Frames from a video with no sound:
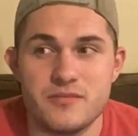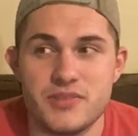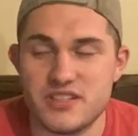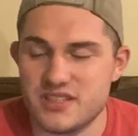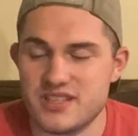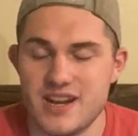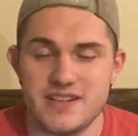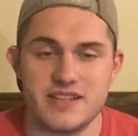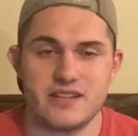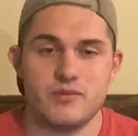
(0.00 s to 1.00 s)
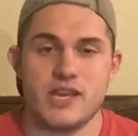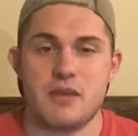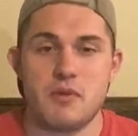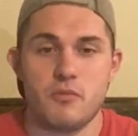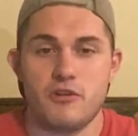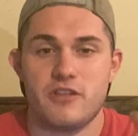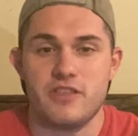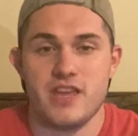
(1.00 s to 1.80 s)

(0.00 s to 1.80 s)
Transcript: because it's an idea that we came up with,